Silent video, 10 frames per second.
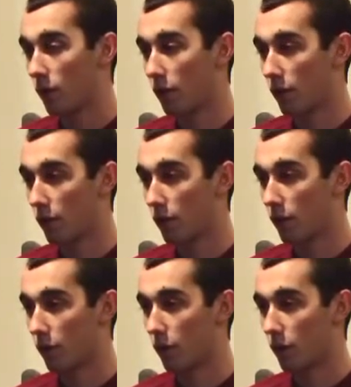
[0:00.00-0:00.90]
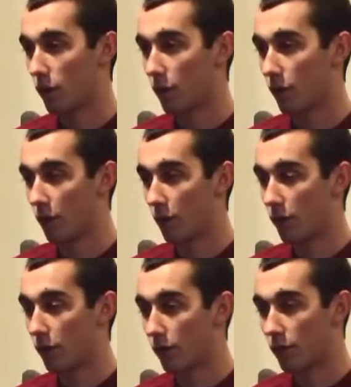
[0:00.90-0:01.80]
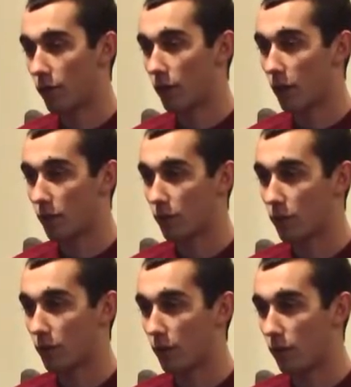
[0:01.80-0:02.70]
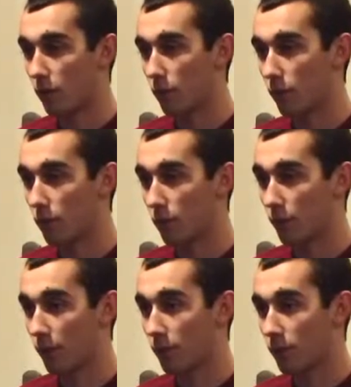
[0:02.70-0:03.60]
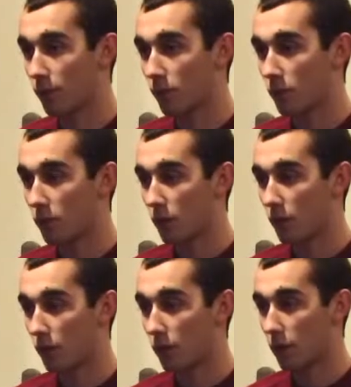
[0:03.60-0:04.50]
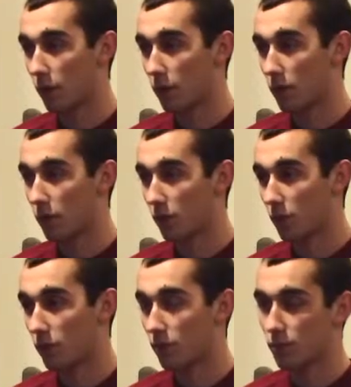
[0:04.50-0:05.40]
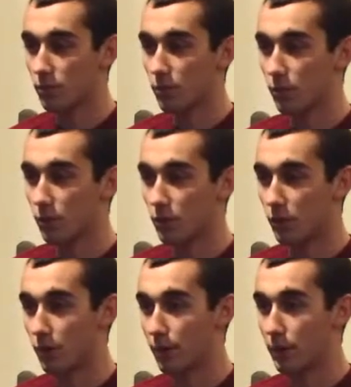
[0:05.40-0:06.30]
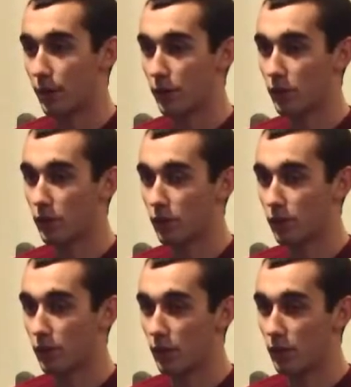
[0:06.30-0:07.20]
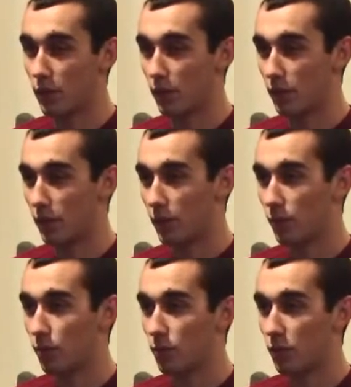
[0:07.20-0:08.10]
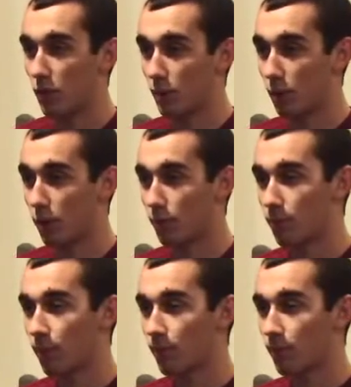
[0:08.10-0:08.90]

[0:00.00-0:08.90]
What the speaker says: and there weren't any other options available for me at the time, so it was in the best interest of the Navy to send me home.